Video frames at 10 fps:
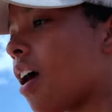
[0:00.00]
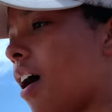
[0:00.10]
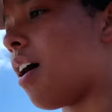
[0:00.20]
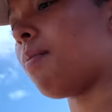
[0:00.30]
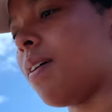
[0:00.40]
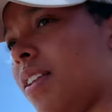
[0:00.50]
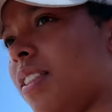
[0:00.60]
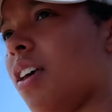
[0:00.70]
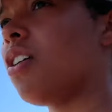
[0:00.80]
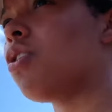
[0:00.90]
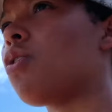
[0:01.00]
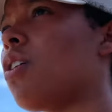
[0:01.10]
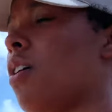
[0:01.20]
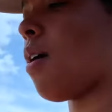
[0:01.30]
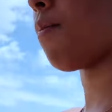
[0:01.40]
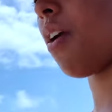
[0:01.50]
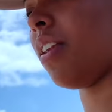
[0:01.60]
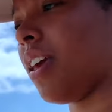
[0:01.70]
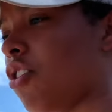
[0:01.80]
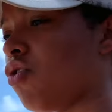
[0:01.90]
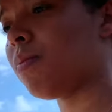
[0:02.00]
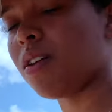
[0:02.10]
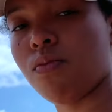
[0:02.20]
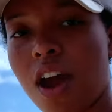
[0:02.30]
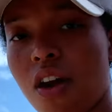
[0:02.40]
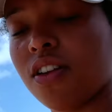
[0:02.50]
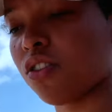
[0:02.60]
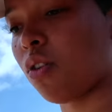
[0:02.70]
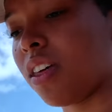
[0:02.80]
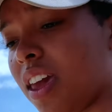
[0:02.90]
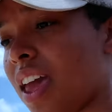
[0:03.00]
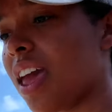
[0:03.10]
And they're apparently extremely rare. It's only,